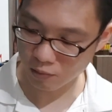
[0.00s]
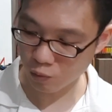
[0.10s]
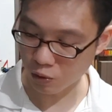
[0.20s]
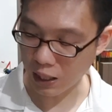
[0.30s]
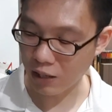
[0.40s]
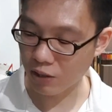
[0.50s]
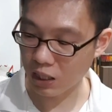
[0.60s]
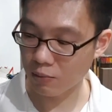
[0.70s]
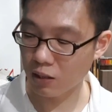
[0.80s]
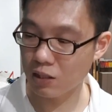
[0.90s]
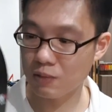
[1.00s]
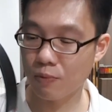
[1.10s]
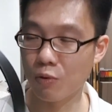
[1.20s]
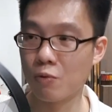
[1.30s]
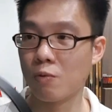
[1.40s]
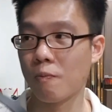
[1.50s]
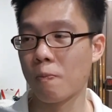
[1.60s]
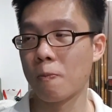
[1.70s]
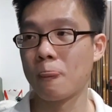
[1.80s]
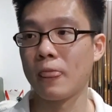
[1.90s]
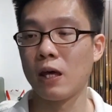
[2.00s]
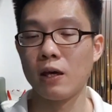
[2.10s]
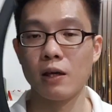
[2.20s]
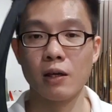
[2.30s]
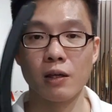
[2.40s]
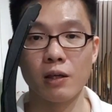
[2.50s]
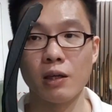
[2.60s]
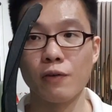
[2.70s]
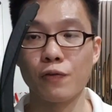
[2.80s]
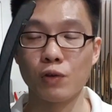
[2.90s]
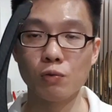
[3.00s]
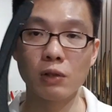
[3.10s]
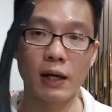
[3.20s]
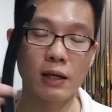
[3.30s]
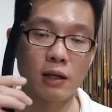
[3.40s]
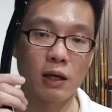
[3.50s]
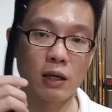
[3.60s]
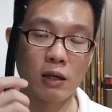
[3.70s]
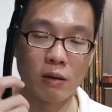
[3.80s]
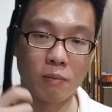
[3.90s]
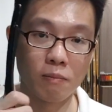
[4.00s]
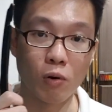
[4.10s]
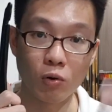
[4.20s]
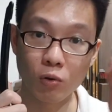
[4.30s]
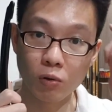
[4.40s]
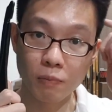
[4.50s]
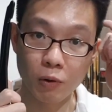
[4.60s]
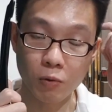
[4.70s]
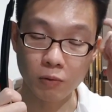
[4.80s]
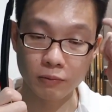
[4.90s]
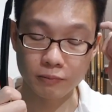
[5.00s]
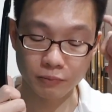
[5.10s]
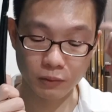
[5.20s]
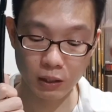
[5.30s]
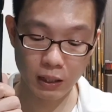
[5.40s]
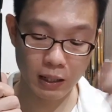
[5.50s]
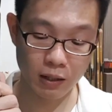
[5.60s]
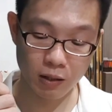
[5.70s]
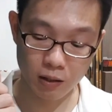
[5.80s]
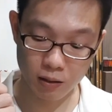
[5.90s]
Would I recommend this bow? If you like a Mongol bow and